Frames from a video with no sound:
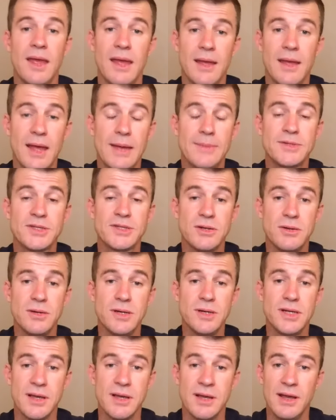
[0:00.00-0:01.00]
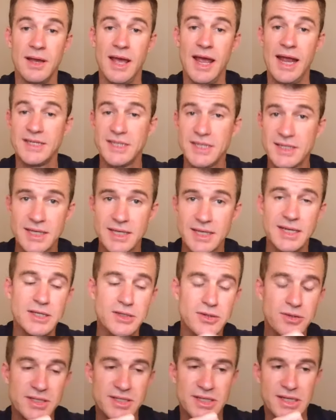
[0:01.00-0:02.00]
Absolutely. And just an
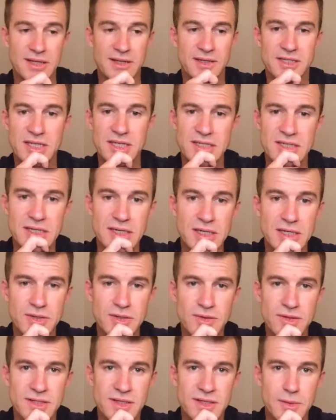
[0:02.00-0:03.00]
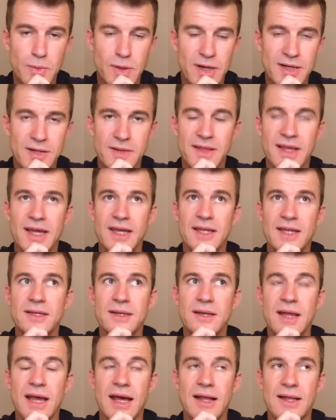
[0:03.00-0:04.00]
interesting, just an interesting one on that,
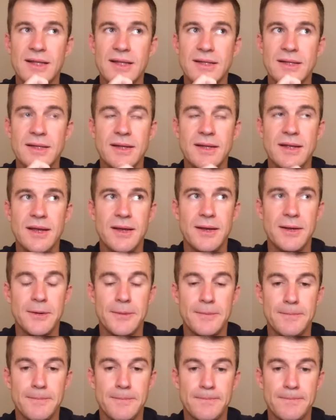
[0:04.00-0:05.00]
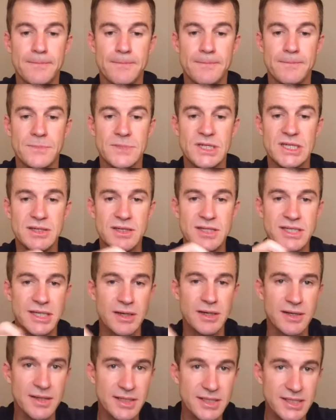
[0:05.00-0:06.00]
Alan. Um, just to tell
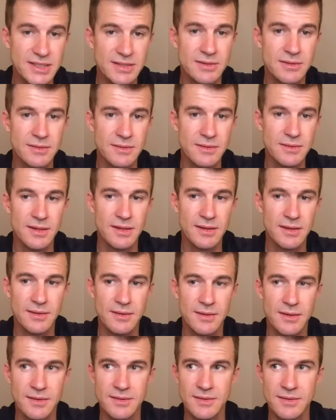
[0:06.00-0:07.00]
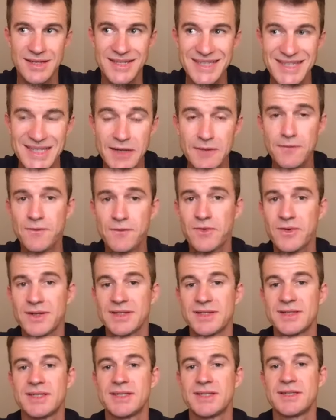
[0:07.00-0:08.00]
you the the the, the
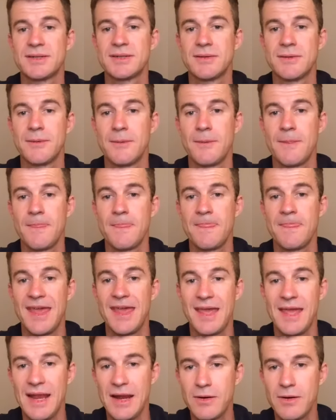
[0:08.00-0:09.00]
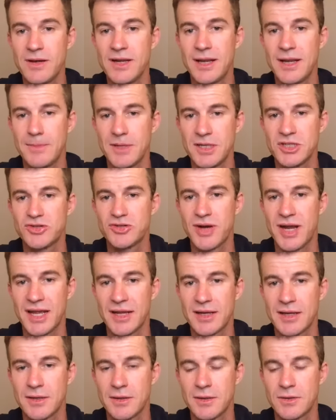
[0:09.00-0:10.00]
difference that aerodynamic drag
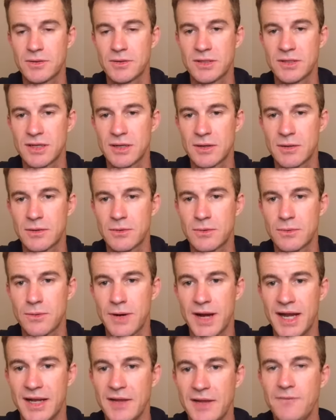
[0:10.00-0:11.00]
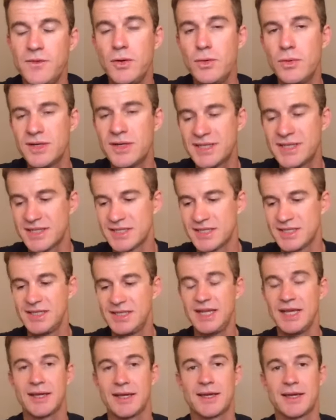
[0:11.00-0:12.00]
can create. If you were to
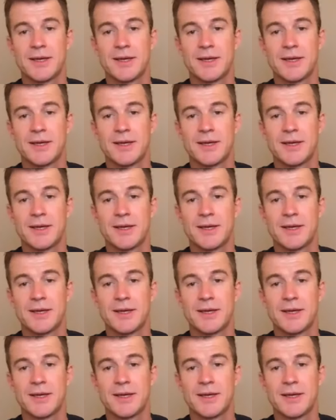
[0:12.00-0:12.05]
stick